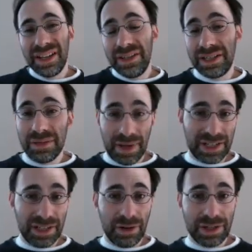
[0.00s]
This is
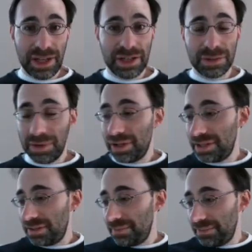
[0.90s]
messier in a sense
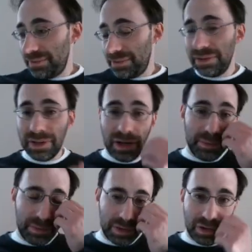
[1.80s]
because
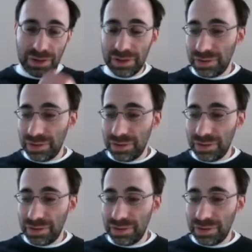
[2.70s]
there's